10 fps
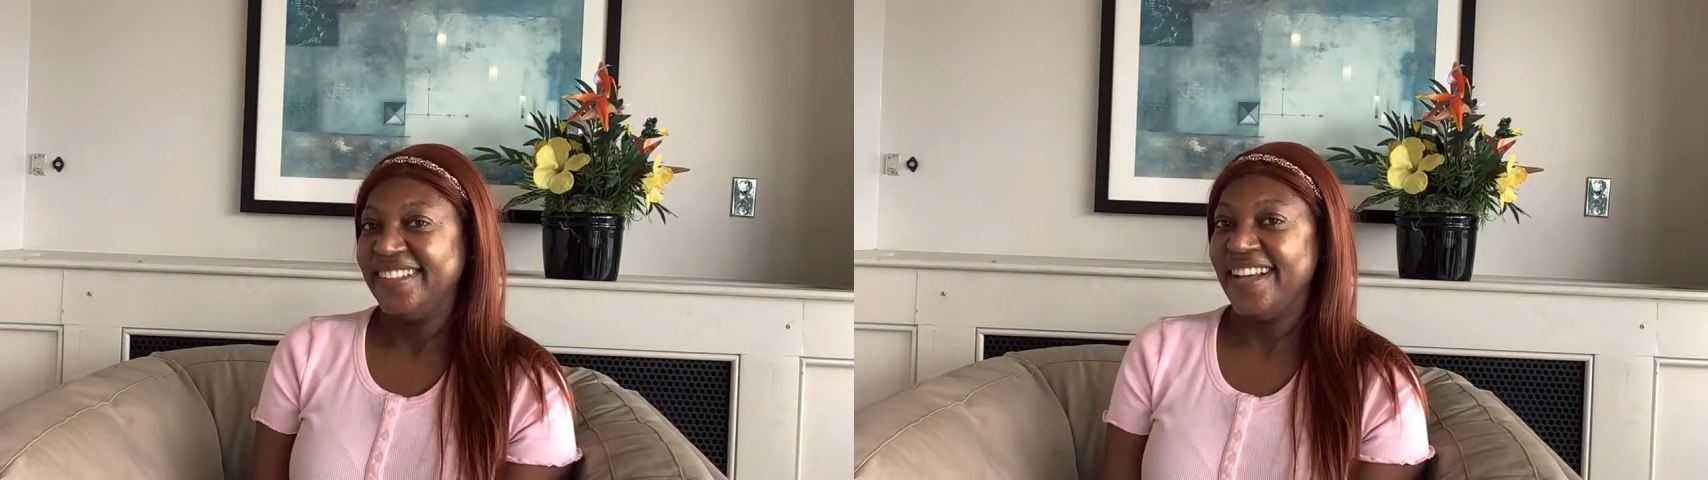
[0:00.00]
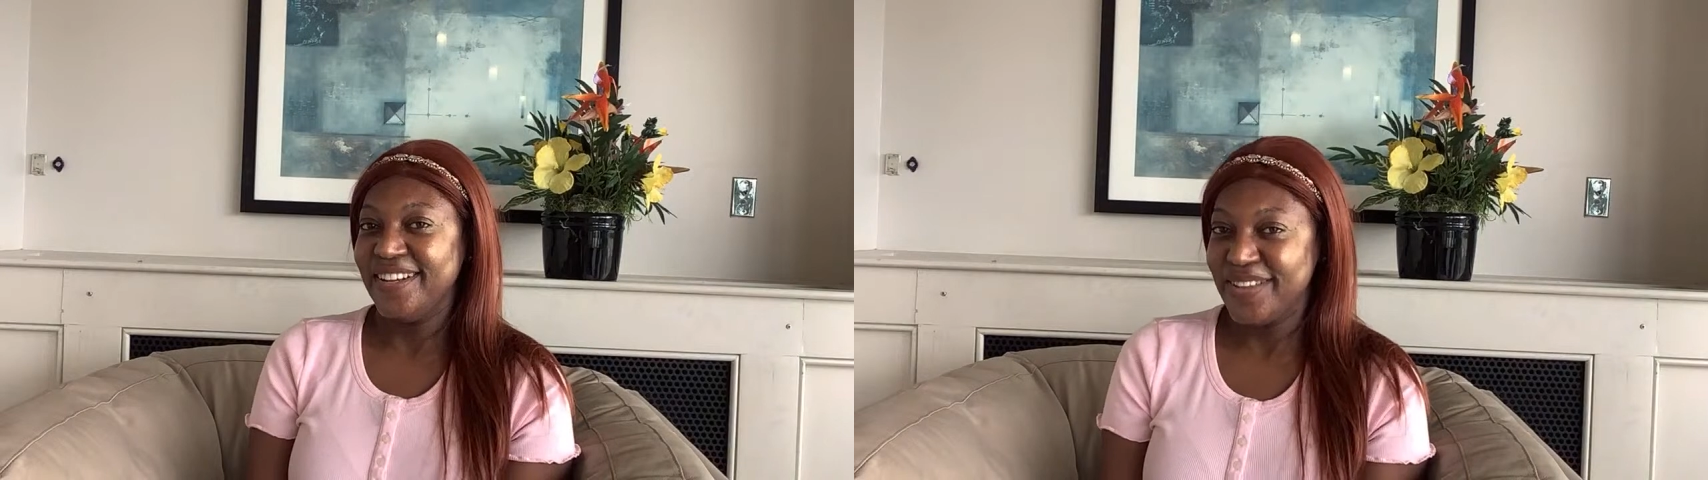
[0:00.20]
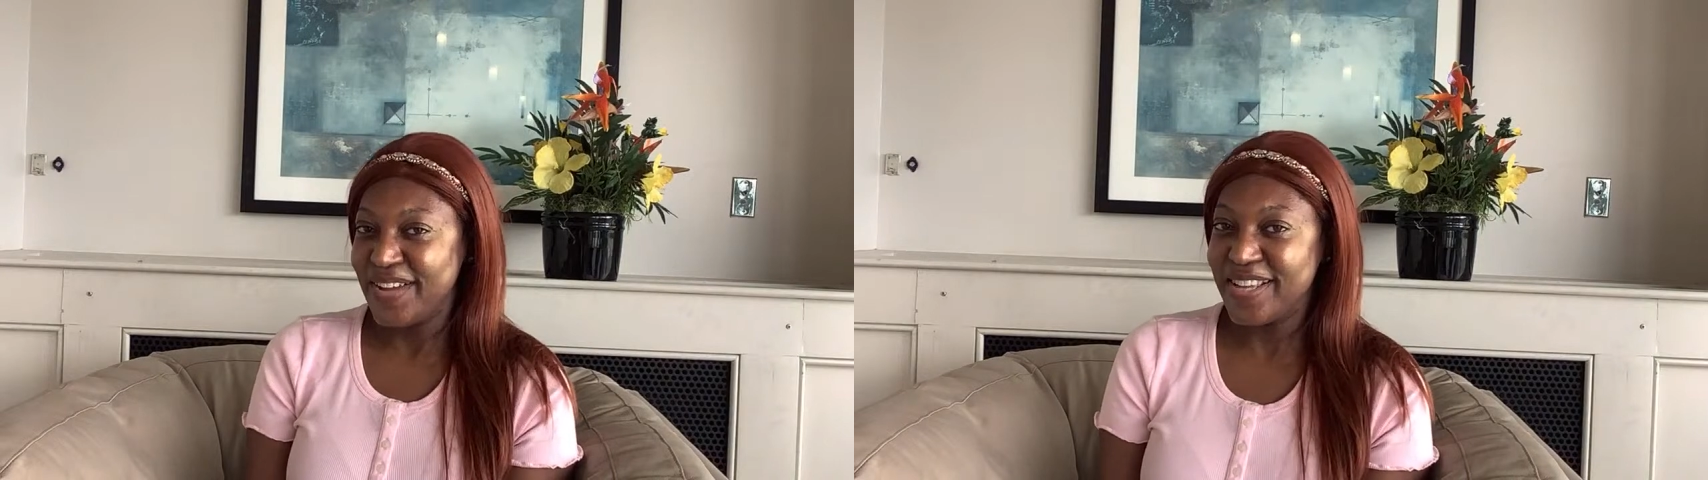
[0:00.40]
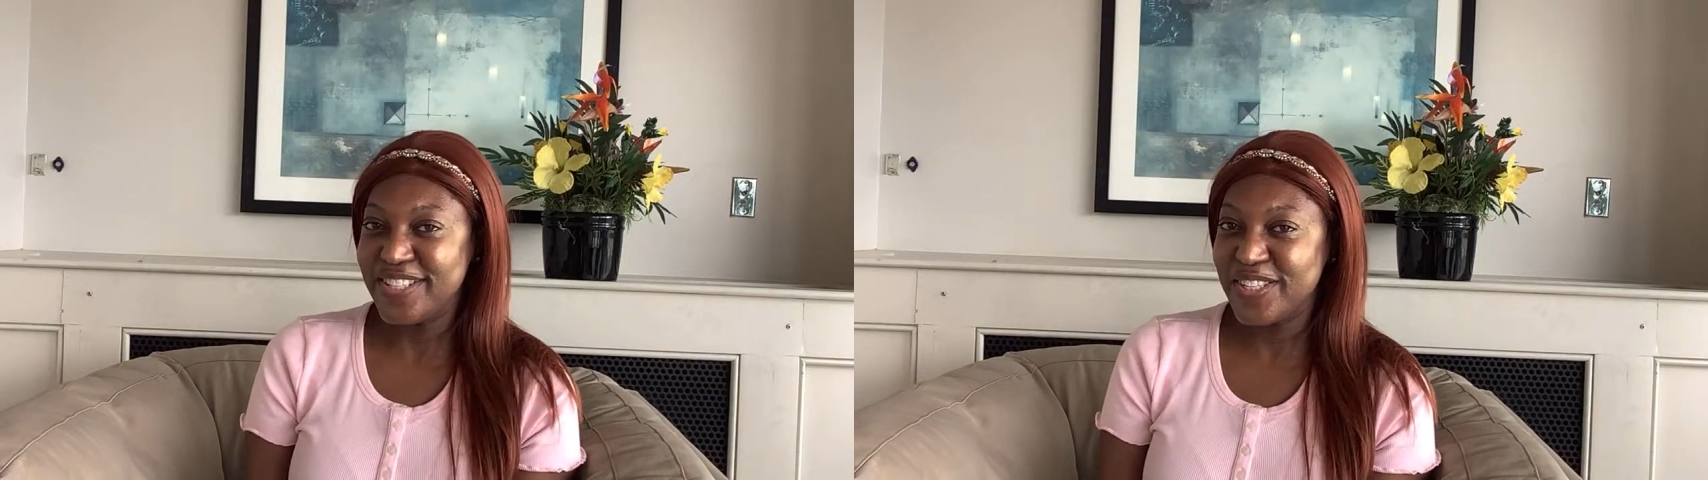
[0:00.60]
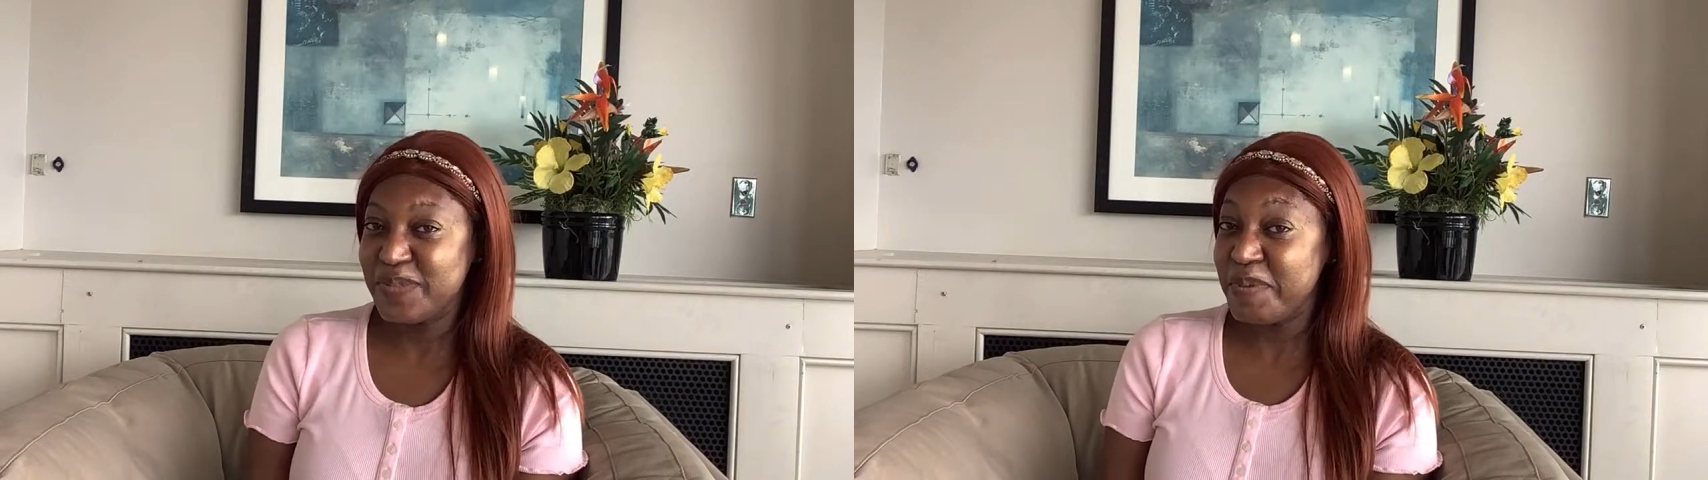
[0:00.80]
I
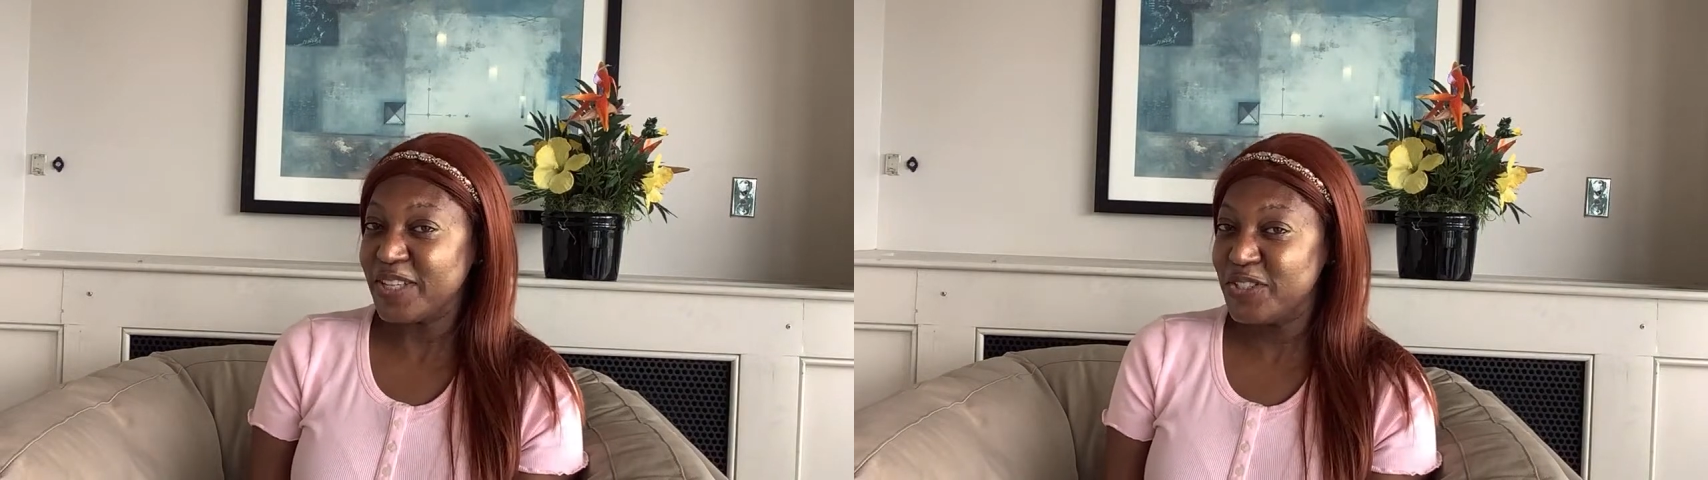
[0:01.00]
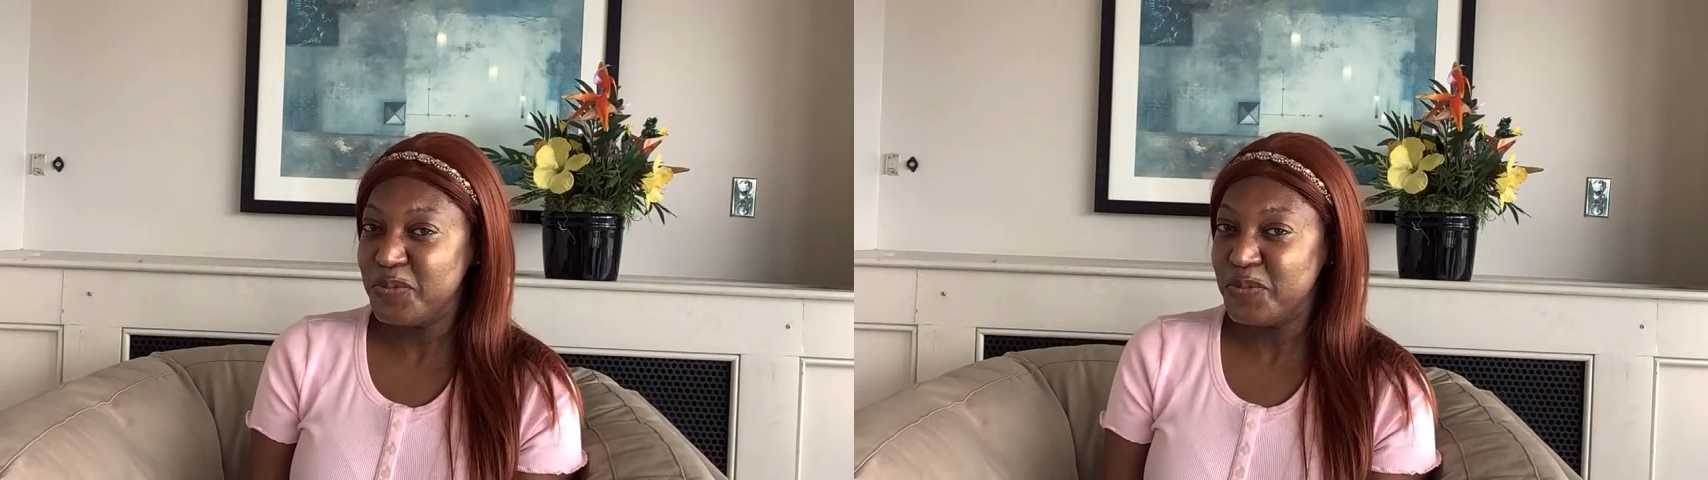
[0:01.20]
suspect